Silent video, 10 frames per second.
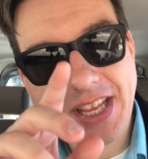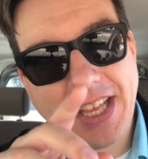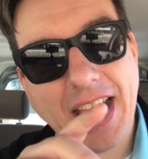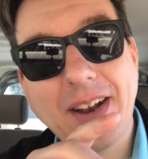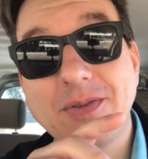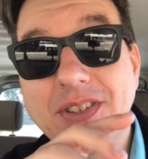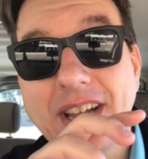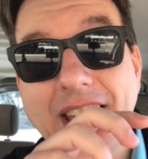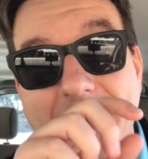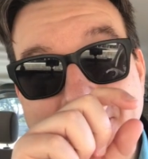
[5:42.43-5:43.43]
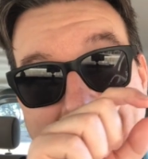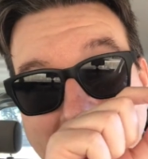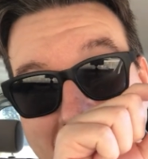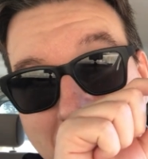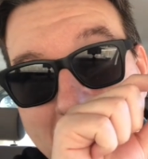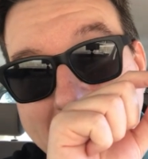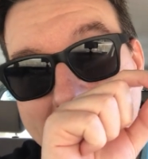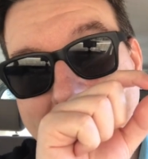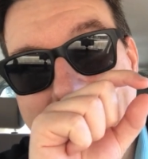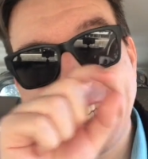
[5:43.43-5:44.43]
and it was a it was going to display
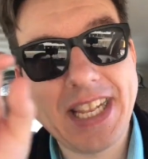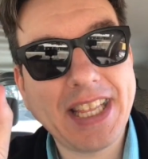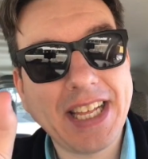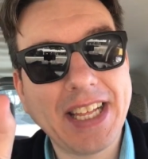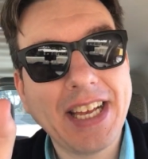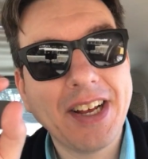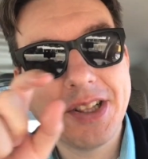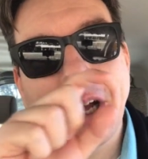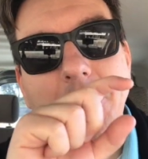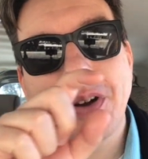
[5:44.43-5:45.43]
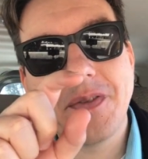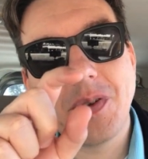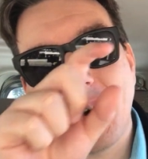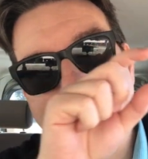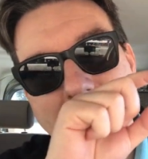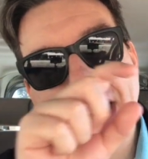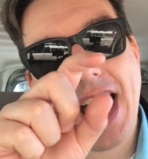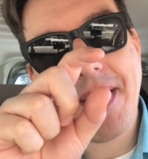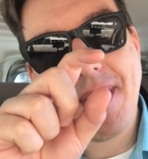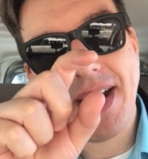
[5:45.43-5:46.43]
the, the, the logo of the watch, a
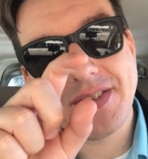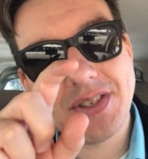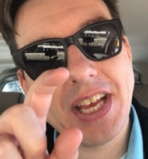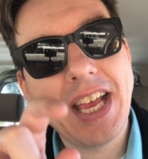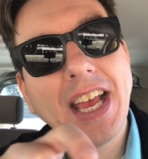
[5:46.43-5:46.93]
Timex,